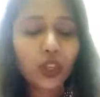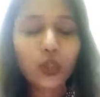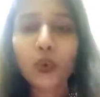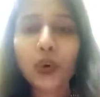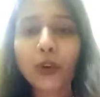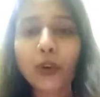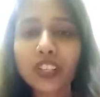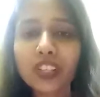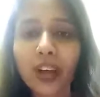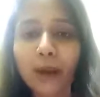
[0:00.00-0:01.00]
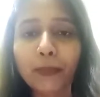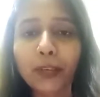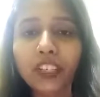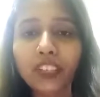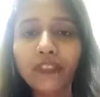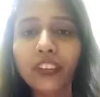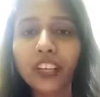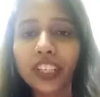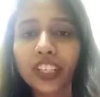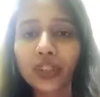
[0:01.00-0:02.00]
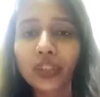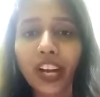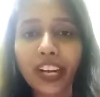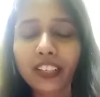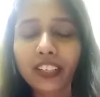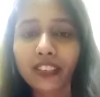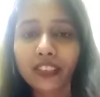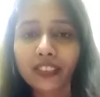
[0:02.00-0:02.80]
know about this company? Where did you try